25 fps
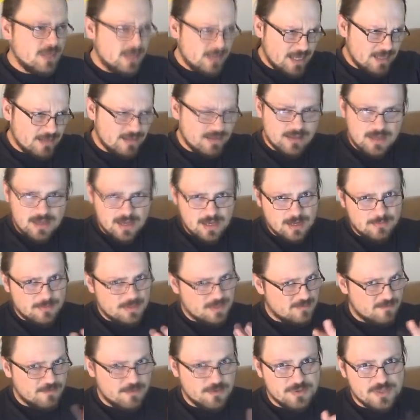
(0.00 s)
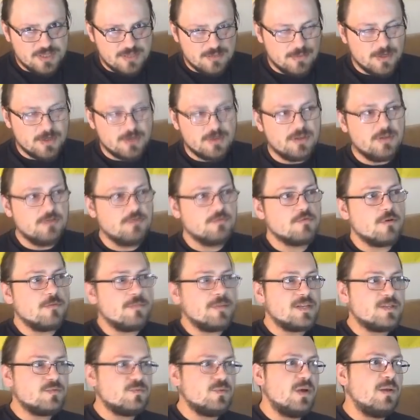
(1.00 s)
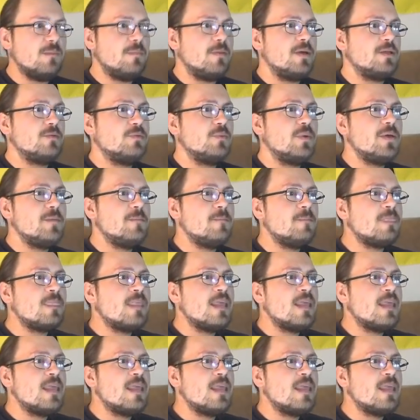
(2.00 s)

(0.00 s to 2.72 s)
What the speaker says: and that income is very similar in Europe as well, by the way.